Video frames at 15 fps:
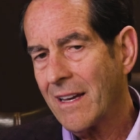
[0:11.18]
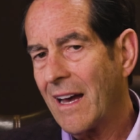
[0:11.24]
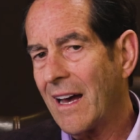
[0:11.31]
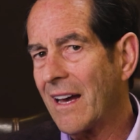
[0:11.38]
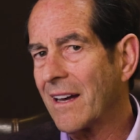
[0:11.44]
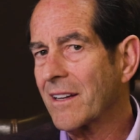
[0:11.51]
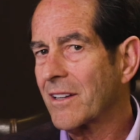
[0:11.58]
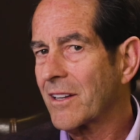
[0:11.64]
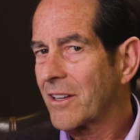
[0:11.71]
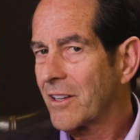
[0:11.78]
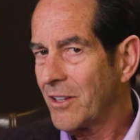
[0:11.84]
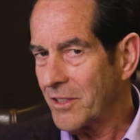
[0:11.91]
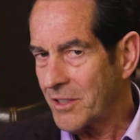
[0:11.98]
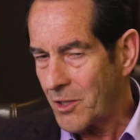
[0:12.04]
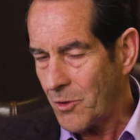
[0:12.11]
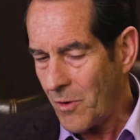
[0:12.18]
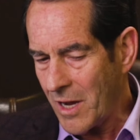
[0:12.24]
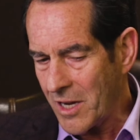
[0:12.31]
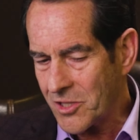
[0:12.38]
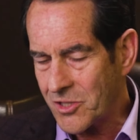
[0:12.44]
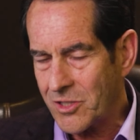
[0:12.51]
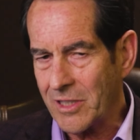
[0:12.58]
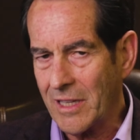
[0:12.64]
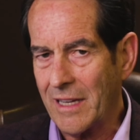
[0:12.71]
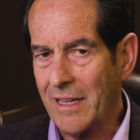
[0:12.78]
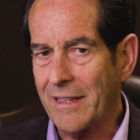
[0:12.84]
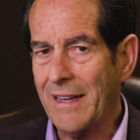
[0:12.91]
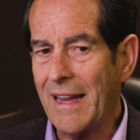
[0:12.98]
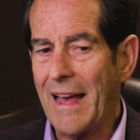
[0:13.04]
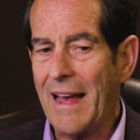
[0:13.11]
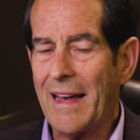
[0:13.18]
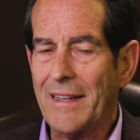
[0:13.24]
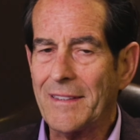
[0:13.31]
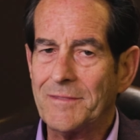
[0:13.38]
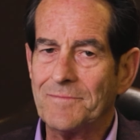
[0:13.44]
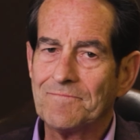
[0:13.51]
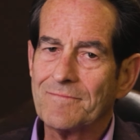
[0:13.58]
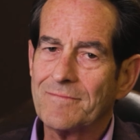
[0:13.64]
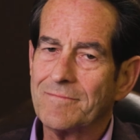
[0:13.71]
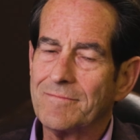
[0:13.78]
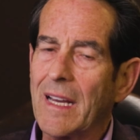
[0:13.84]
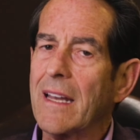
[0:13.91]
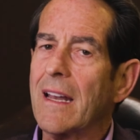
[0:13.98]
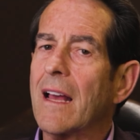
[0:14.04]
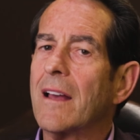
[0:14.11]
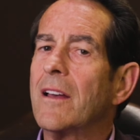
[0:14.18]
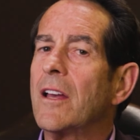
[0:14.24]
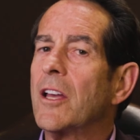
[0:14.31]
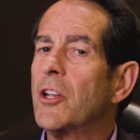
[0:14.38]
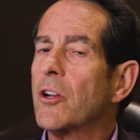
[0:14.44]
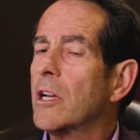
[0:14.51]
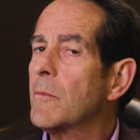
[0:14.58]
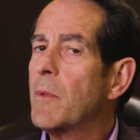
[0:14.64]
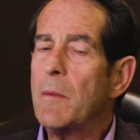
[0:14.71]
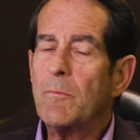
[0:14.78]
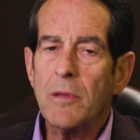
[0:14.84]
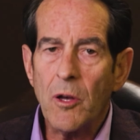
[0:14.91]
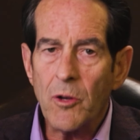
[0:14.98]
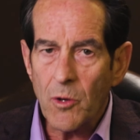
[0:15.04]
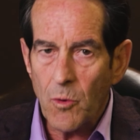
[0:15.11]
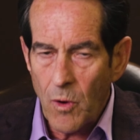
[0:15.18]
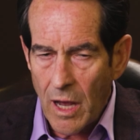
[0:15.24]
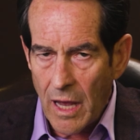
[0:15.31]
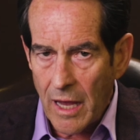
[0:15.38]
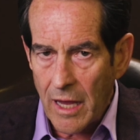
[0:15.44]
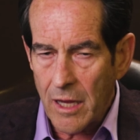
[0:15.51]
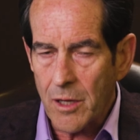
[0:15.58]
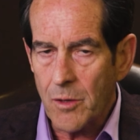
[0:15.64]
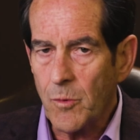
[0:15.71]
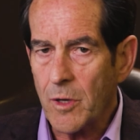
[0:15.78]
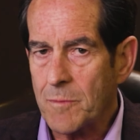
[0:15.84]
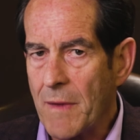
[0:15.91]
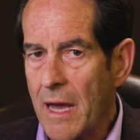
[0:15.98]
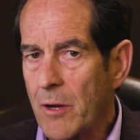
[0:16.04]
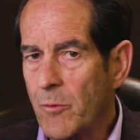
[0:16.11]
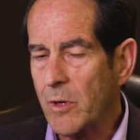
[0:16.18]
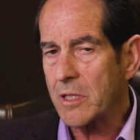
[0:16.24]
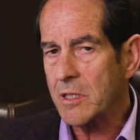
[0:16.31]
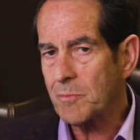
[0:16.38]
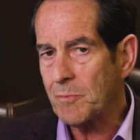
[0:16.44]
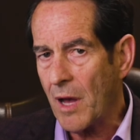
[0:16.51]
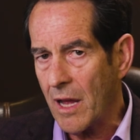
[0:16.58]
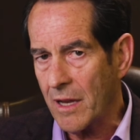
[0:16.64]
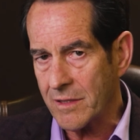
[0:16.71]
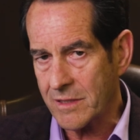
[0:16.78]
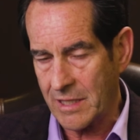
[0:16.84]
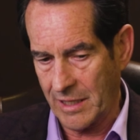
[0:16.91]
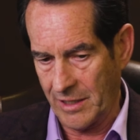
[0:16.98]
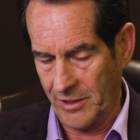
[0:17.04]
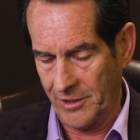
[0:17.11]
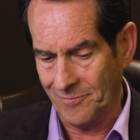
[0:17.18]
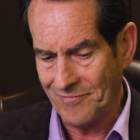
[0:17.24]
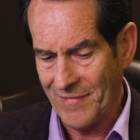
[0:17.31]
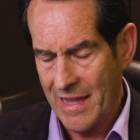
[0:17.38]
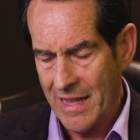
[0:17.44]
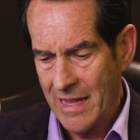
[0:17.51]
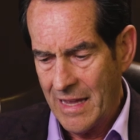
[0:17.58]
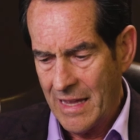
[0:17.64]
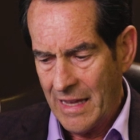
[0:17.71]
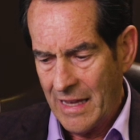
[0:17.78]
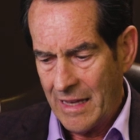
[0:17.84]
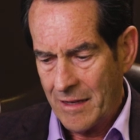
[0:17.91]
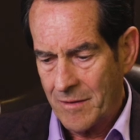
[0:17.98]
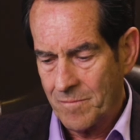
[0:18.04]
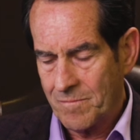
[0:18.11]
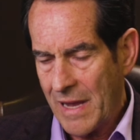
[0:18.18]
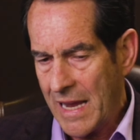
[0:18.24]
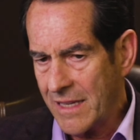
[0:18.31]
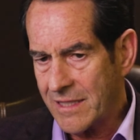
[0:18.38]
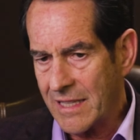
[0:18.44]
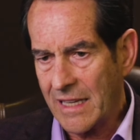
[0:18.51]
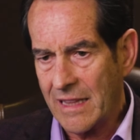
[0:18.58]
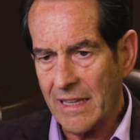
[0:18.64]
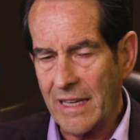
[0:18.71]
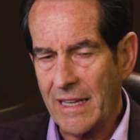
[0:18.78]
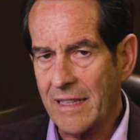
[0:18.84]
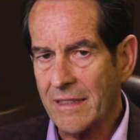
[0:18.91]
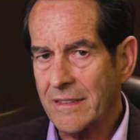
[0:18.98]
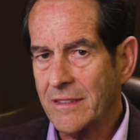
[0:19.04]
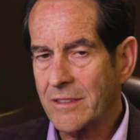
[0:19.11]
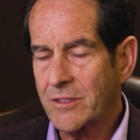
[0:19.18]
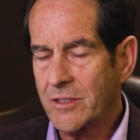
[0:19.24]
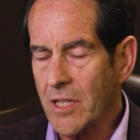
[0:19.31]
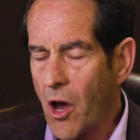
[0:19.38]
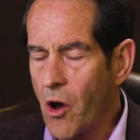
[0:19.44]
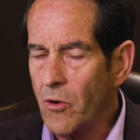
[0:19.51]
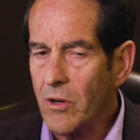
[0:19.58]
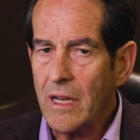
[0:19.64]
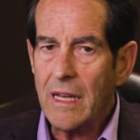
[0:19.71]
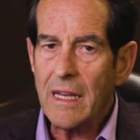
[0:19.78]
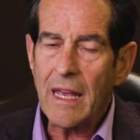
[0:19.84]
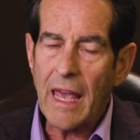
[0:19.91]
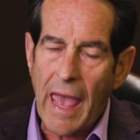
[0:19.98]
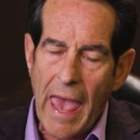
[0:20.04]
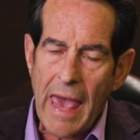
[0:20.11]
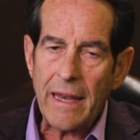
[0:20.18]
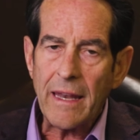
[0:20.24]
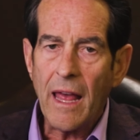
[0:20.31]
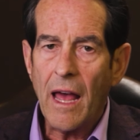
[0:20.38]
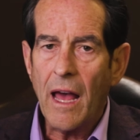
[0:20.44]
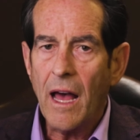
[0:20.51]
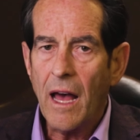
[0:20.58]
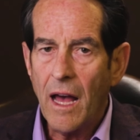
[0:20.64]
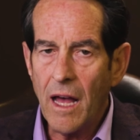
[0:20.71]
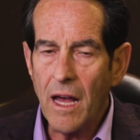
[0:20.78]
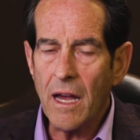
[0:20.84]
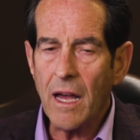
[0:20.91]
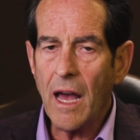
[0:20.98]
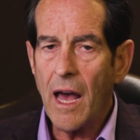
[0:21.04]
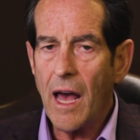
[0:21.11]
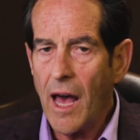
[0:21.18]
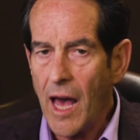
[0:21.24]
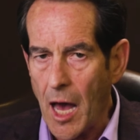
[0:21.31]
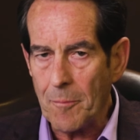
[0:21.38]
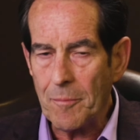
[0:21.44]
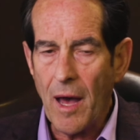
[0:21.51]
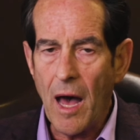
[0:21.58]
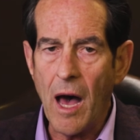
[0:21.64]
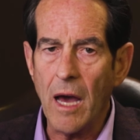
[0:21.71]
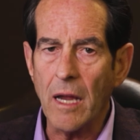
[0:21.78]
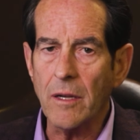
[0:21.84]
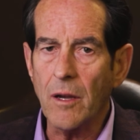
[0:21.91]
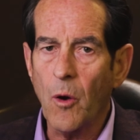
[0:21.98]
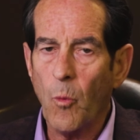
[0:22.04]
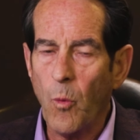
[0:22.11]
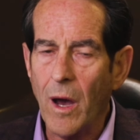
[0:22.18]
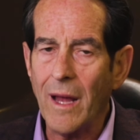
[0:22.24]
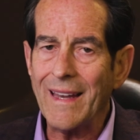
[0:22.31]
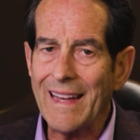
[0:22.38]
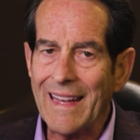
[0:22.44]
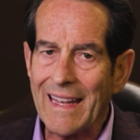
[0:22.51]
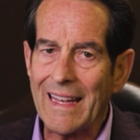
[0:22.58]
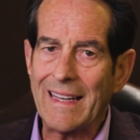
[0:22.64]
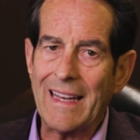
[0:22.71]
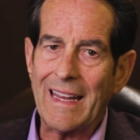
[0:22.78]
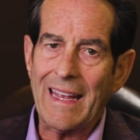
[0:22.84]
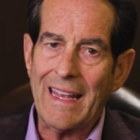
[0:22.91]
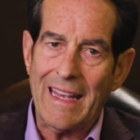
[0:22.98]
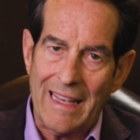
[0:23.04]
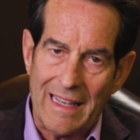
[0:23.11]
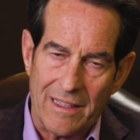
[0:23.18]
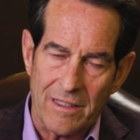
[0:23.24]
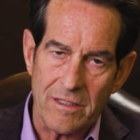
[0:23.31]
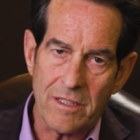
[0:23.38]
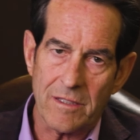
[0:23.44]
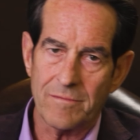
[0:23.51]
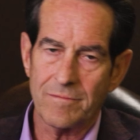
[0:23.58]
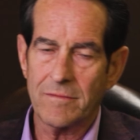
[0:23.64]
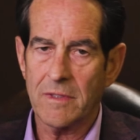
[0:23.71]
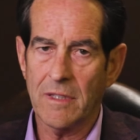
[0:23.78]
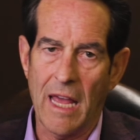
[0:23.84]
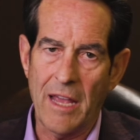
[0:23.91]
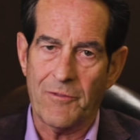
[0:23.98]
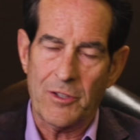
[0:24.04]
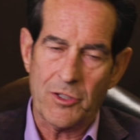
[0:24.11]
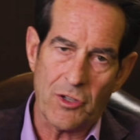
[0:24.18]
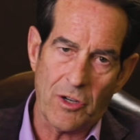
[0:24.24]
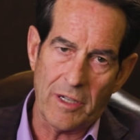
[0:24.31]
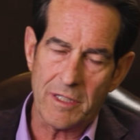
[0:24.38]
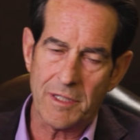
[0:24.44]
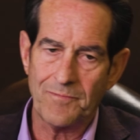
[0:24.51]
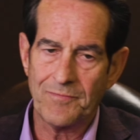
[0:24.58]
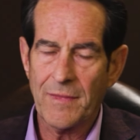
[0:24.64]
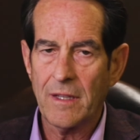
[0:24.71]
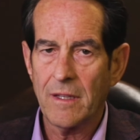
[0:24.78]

Uh, good question, um, but you're going to be blown away with my response here. Basically, don't get hung up on what it is, life insurance.